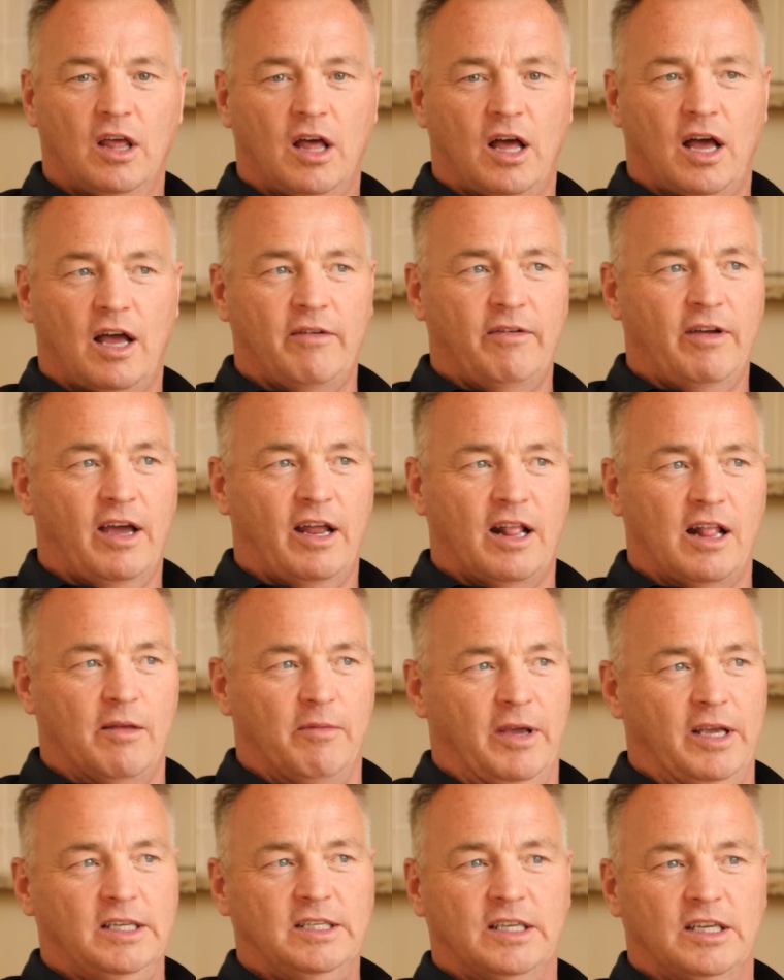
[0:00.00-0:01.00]
I've had an
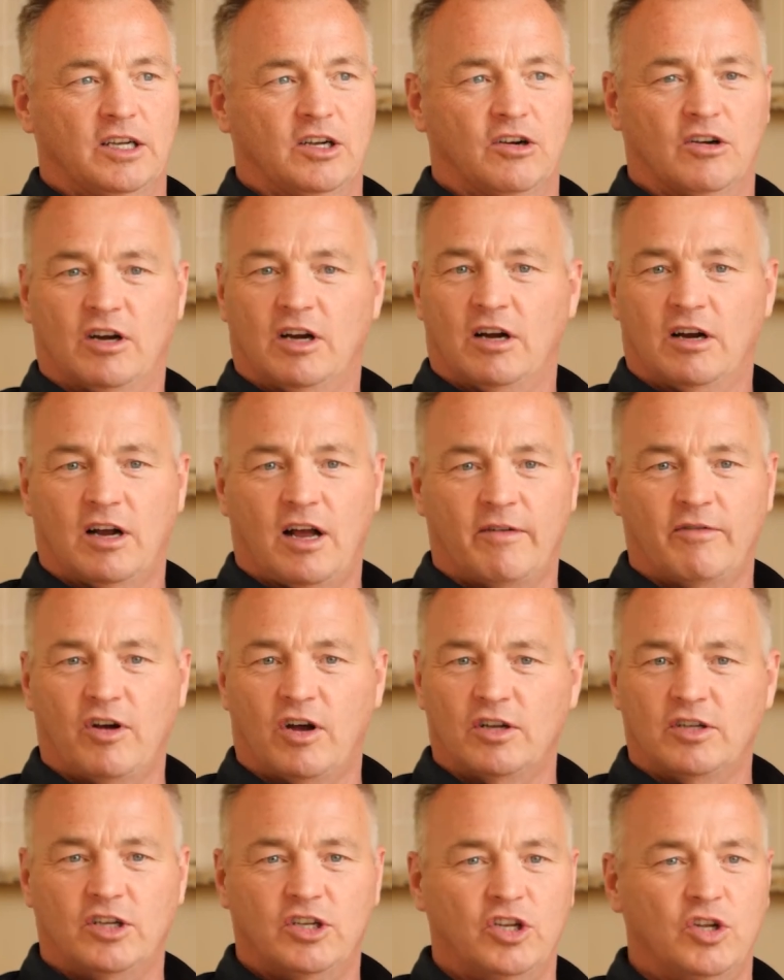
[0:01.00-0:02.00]
amazing career. I've
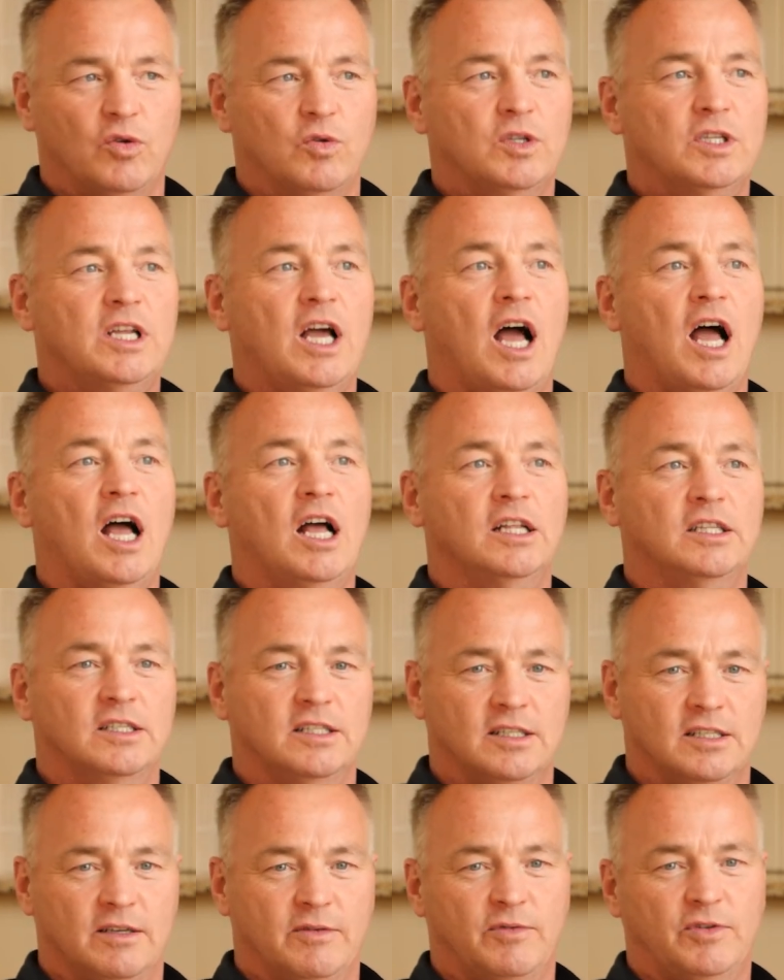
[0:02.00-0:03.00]
got to do
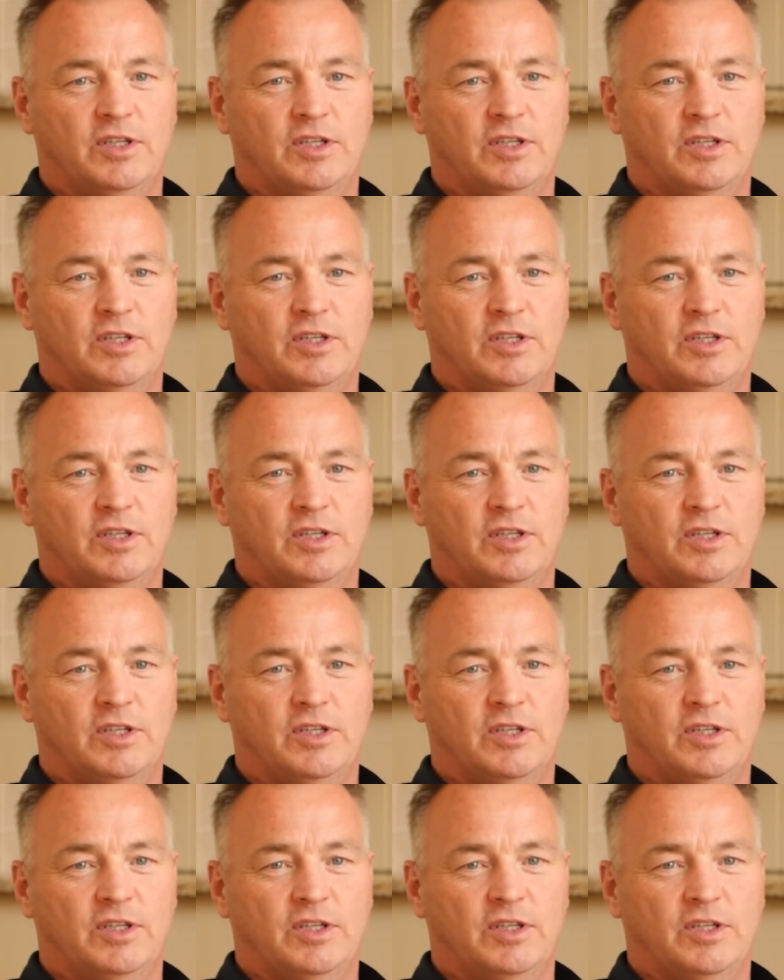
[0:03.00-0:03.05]
tons of